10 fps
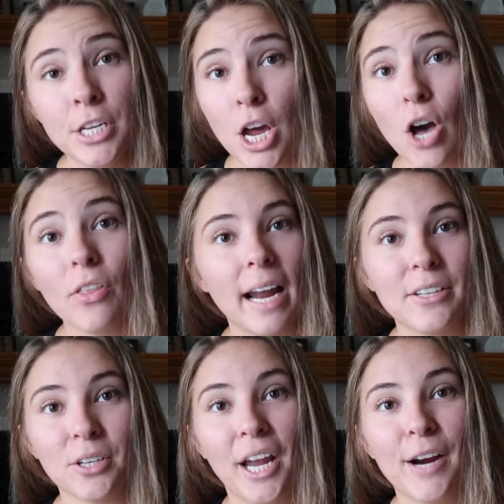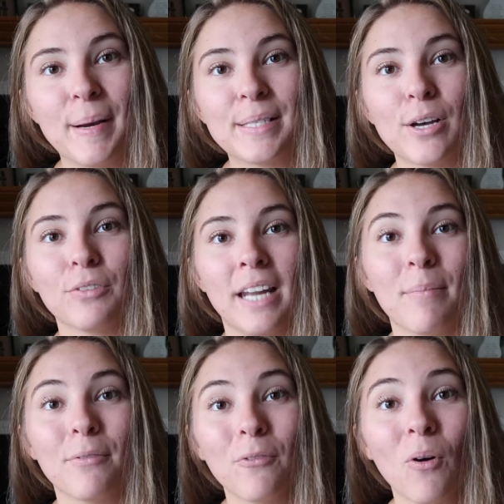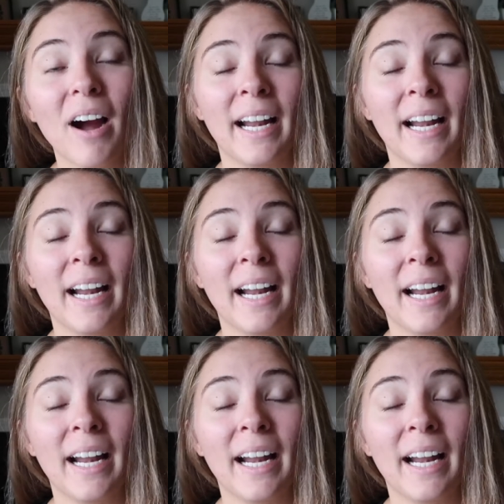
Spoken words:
know that I took care of myself the night before